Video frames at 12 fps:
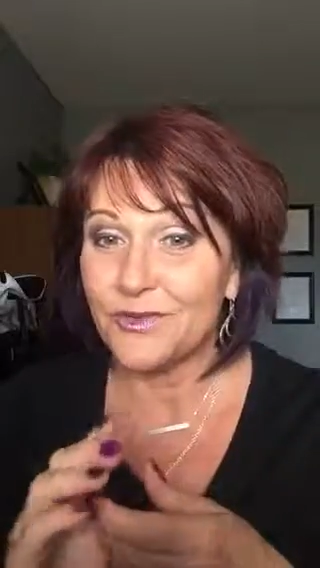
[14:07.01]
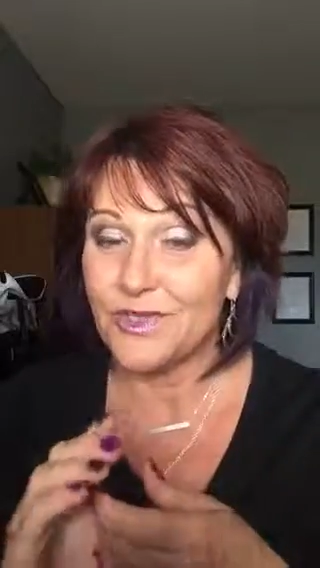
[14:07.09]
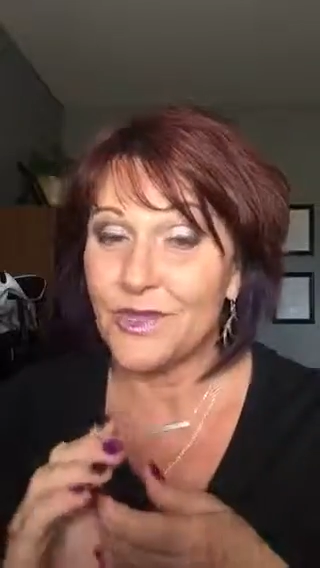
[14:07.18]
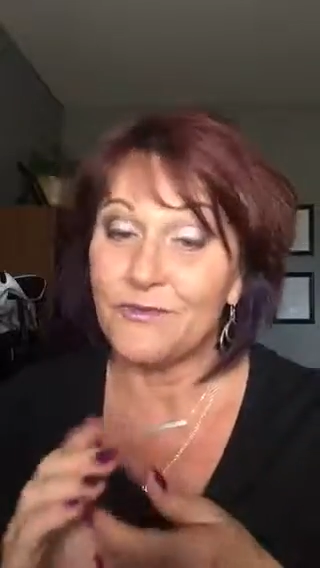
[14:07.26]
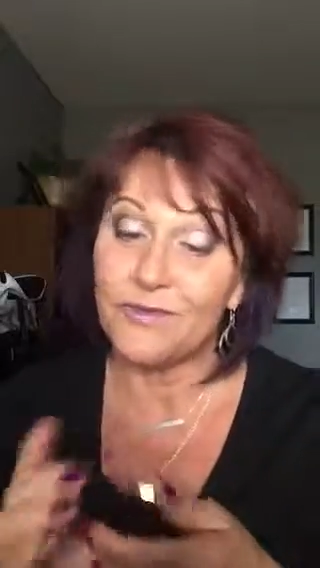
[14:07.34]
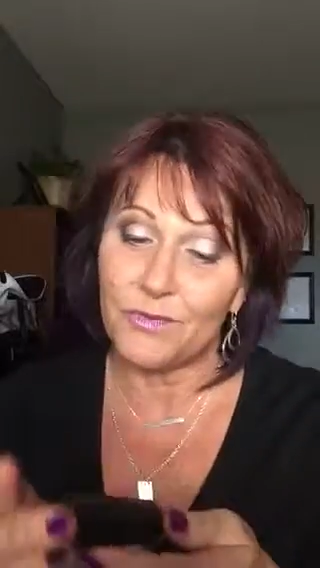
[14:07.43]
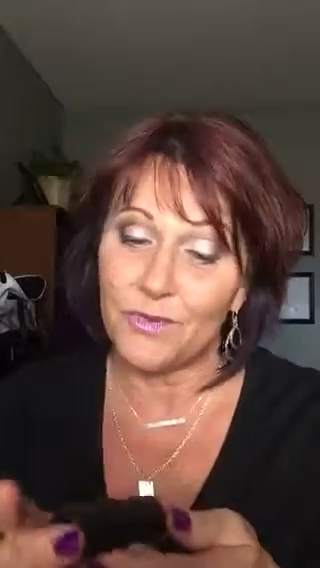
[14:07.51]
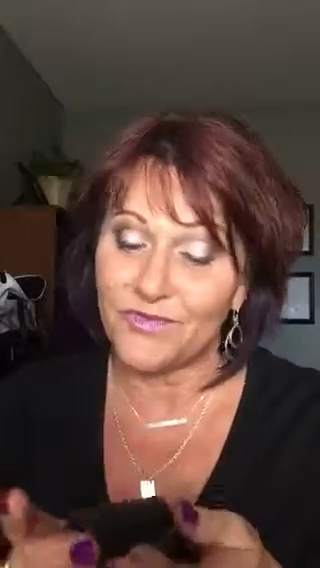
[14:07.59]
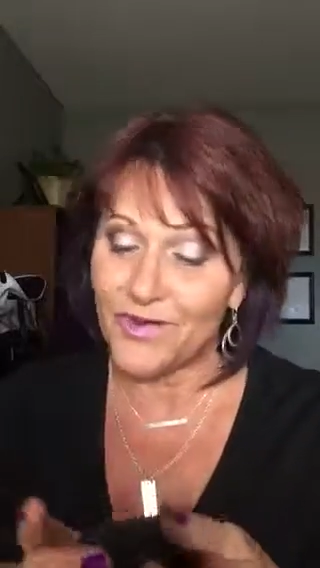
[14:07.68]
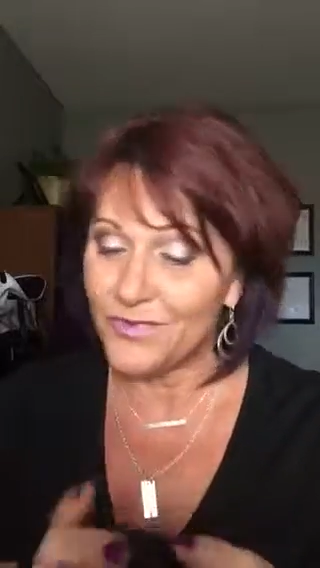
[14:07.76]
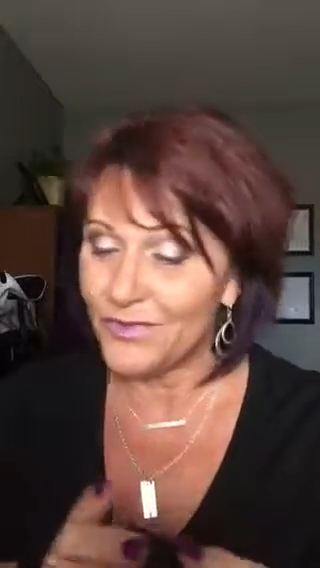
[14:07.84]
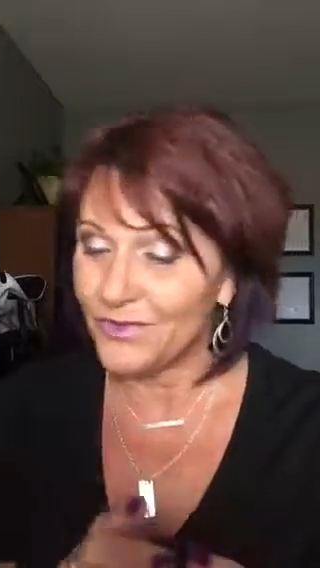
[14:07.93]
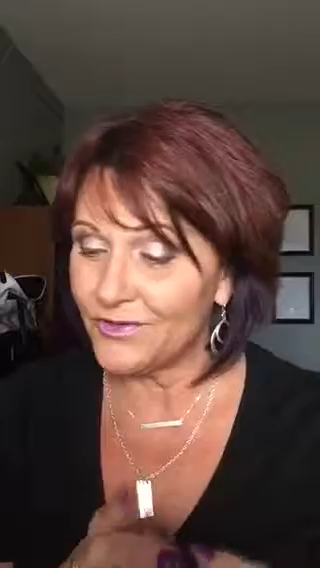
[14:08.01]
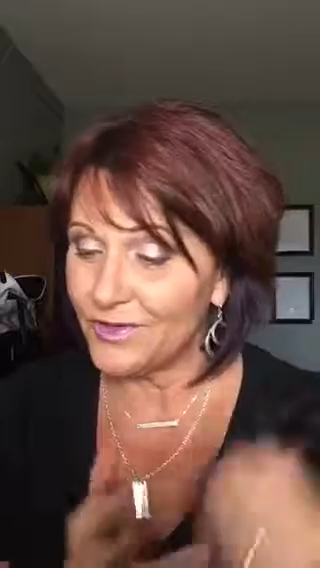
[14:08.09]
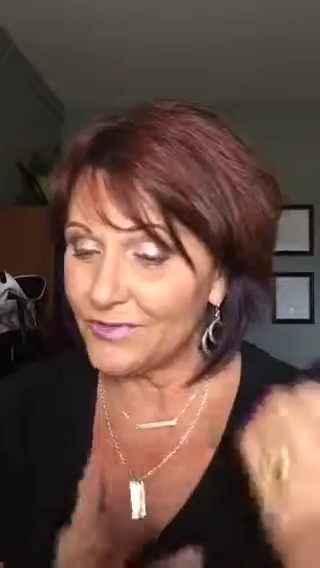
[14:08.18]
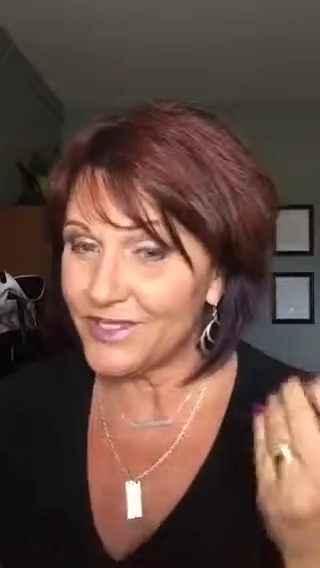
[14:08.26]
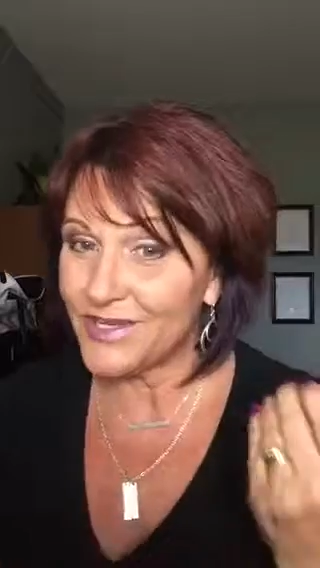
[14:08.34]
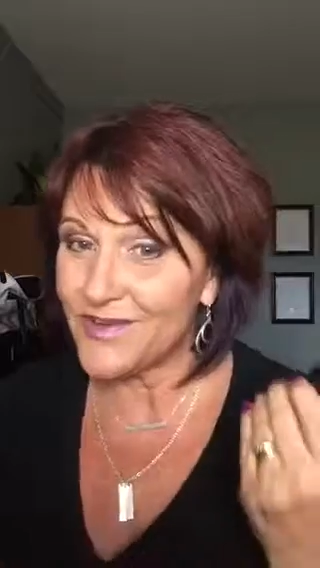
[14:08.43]
So if you prefer putting your
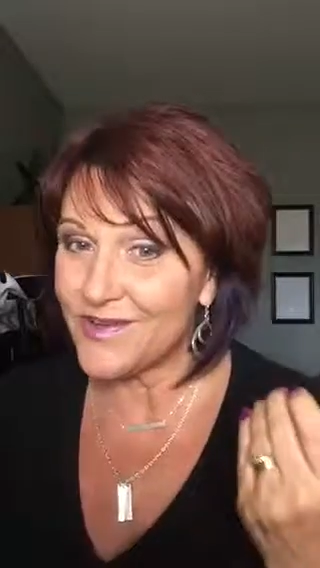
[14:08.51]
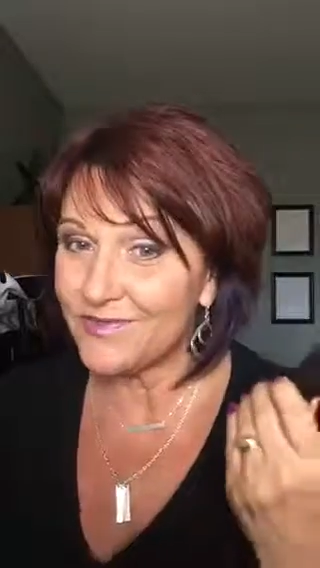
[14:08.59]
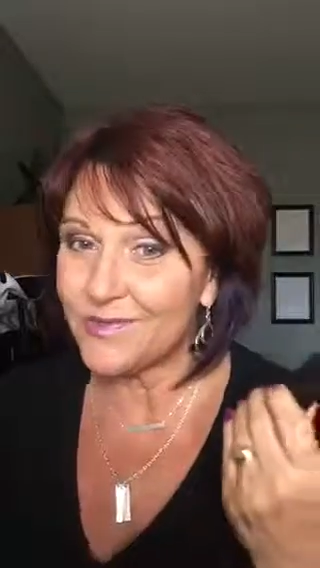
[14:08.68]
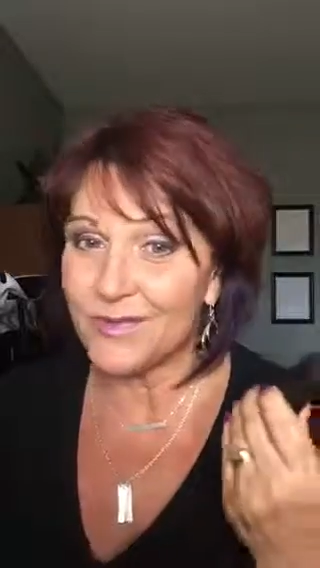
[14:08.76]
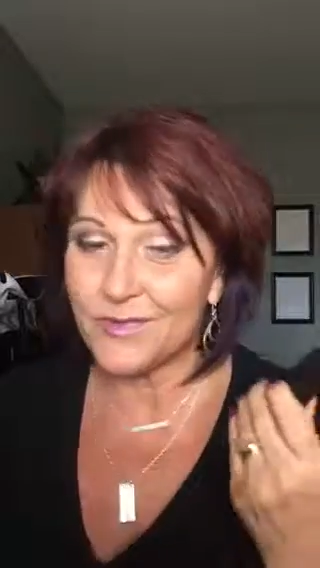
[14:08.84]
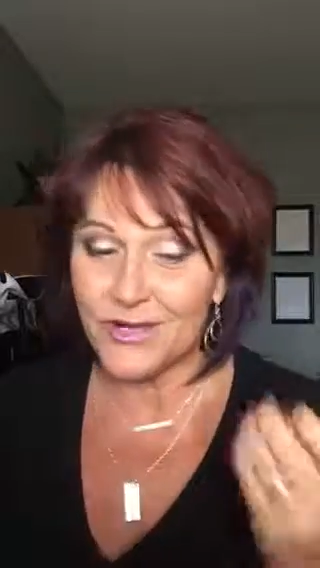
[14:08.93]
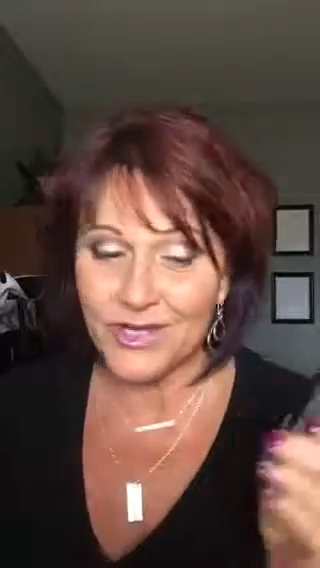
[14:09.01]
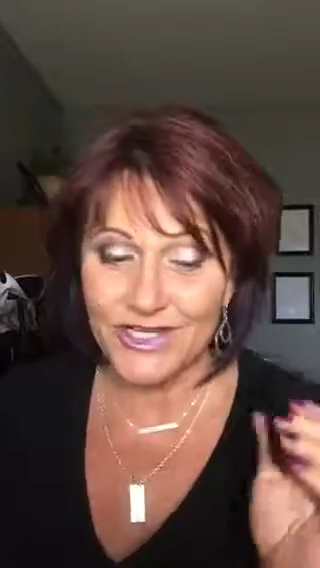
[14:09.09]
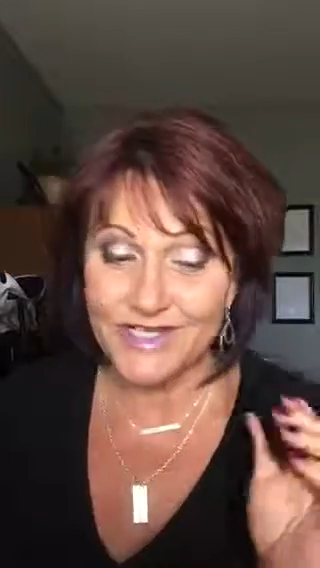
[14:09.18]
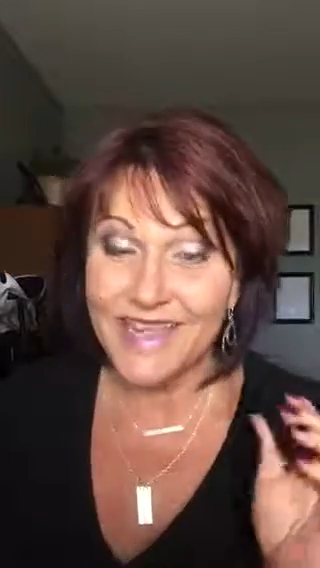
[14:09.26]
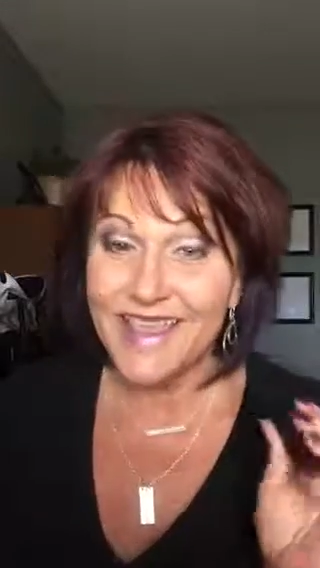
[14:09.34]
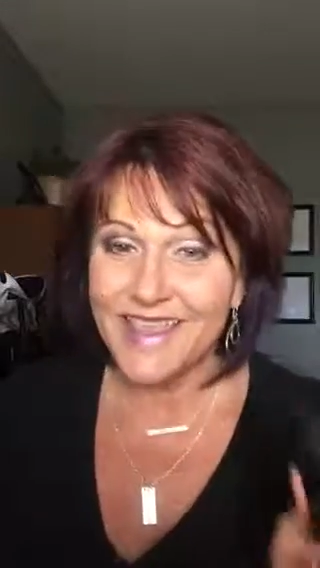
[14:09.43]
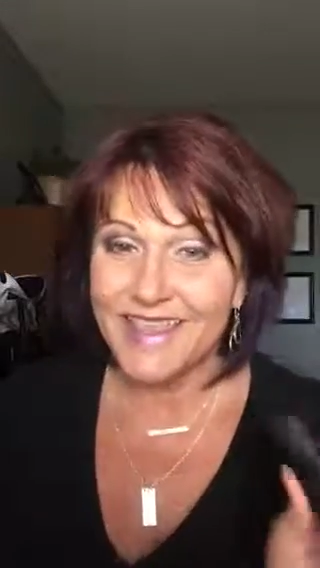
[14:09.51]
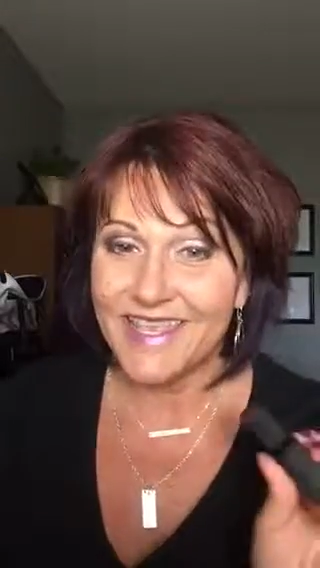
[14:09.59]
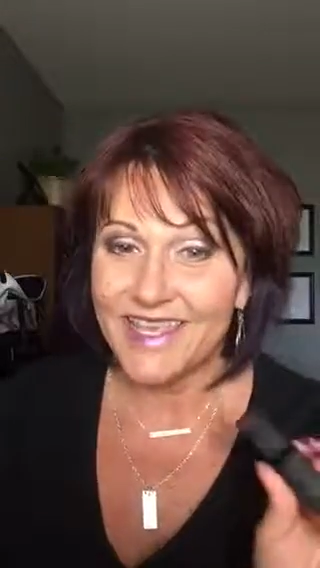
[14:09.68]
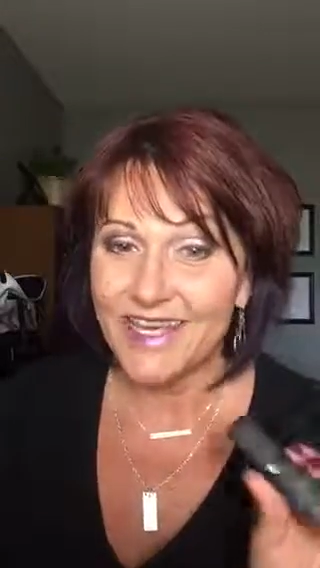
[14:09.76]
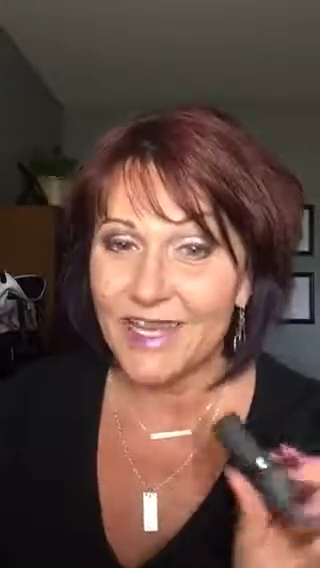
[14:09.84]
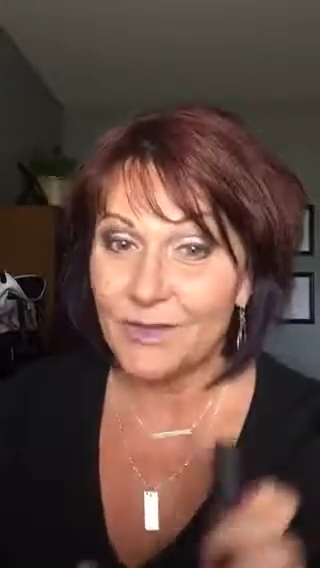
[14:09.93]
lipstick on with a brush,
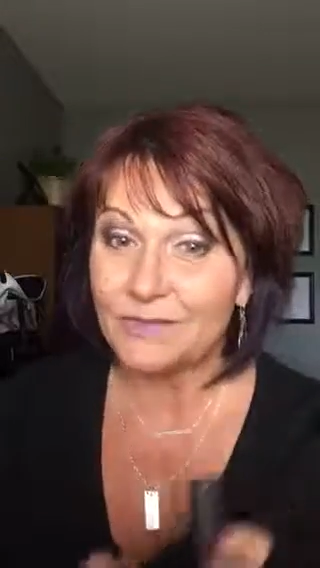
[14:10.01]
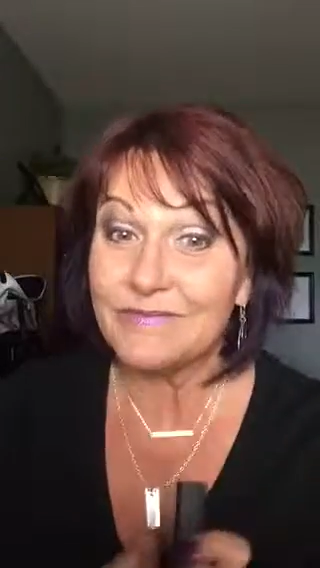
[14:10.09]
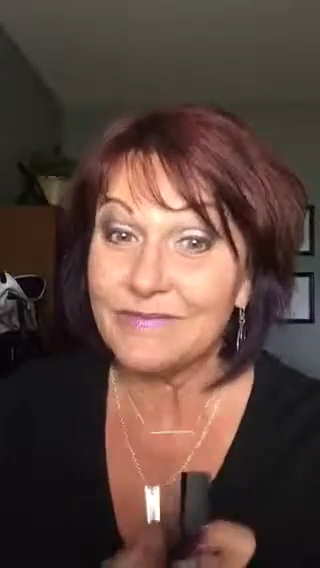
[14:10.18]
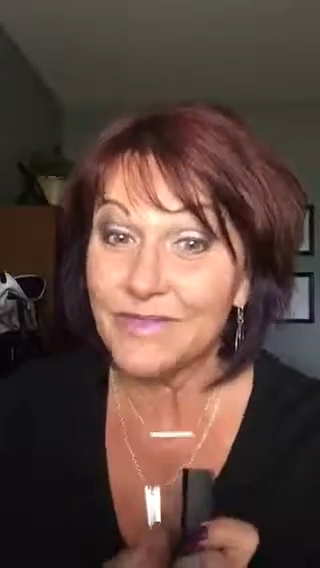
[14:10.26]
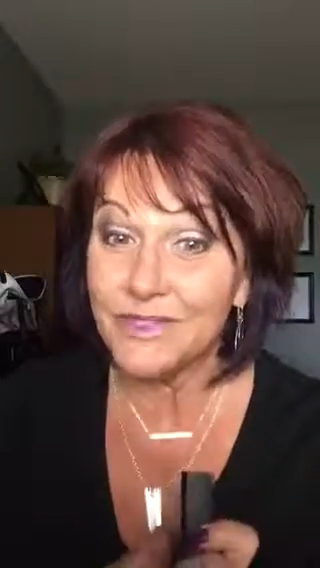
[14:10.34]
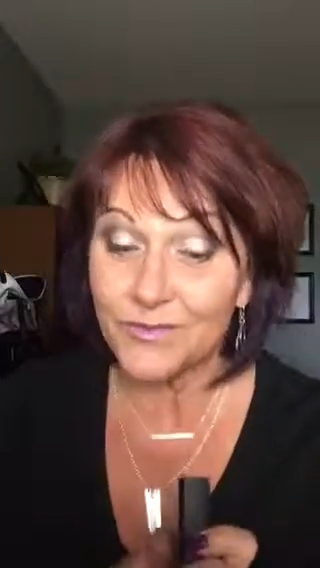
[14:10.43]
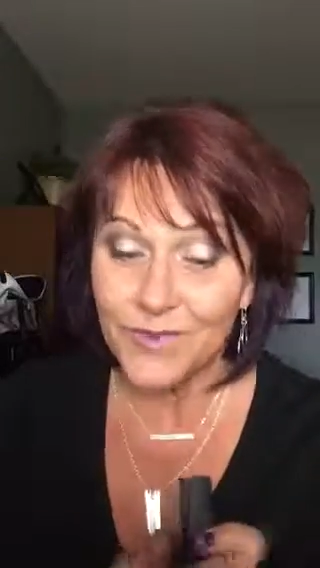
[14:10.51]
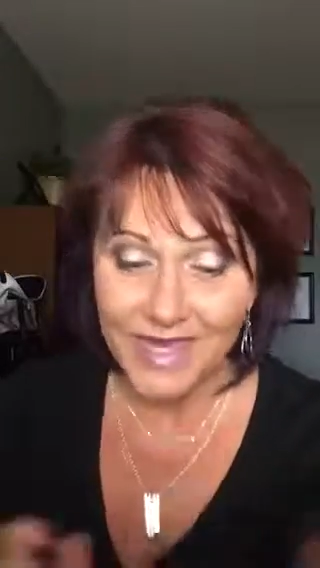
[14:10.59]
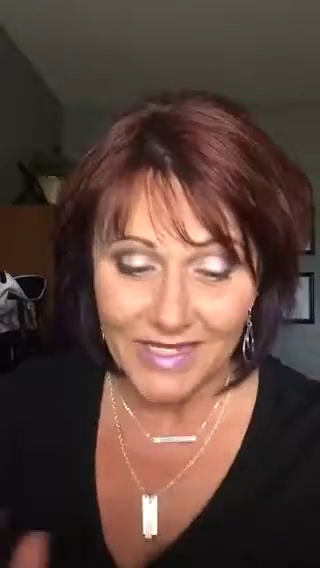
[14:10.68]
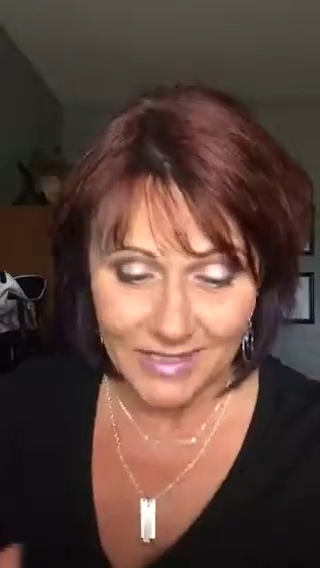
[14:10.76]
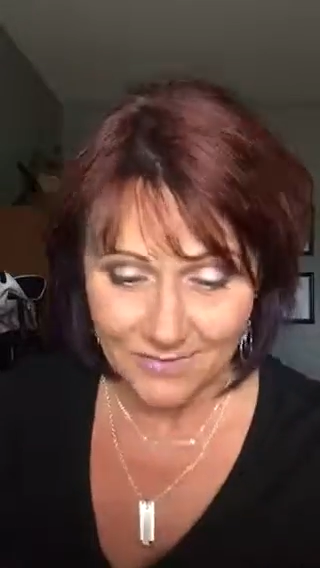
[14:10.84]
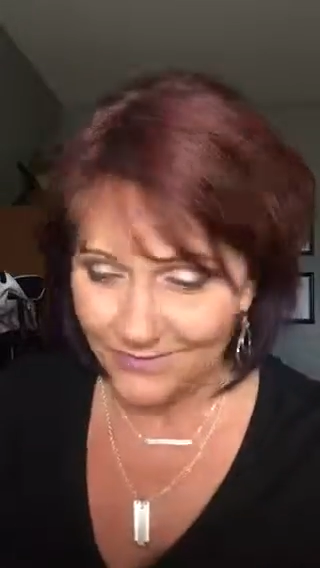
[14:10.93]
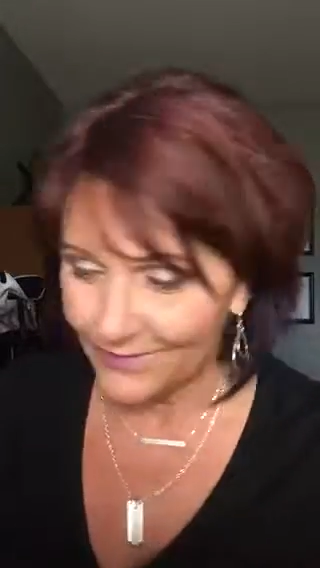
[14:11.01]
then just wait.